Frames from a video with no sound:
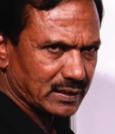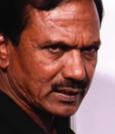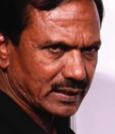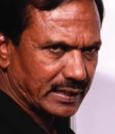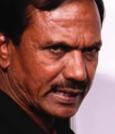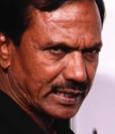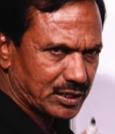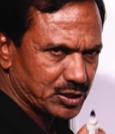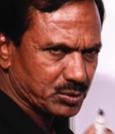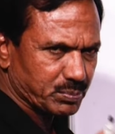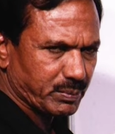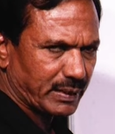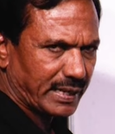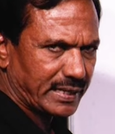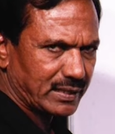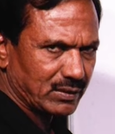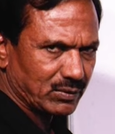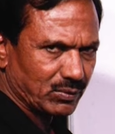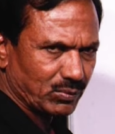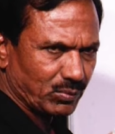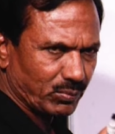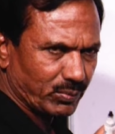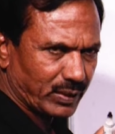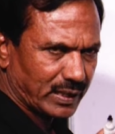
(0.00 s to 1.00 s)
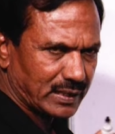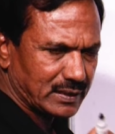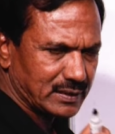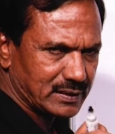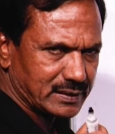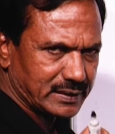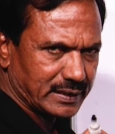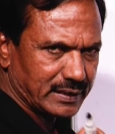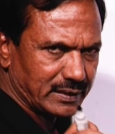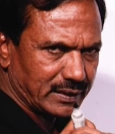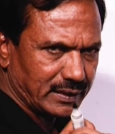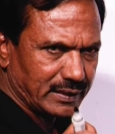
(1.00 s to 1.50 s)
explain one
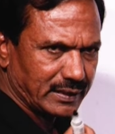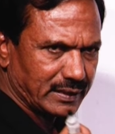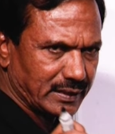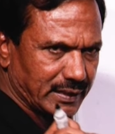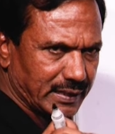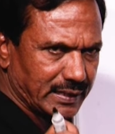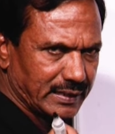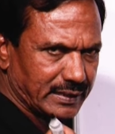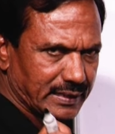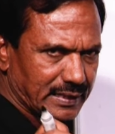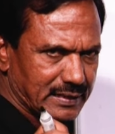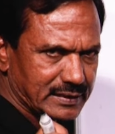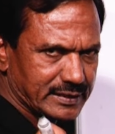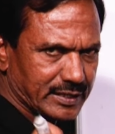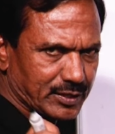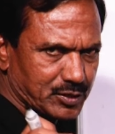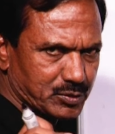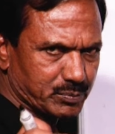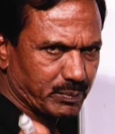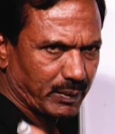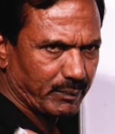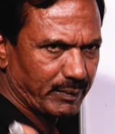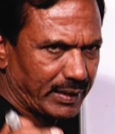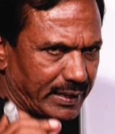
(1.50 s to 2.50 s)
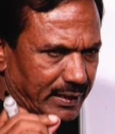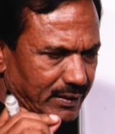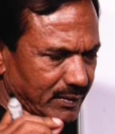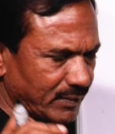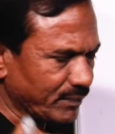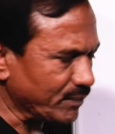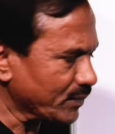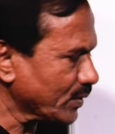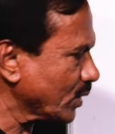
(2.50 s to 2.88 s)
gene inheritance experiment.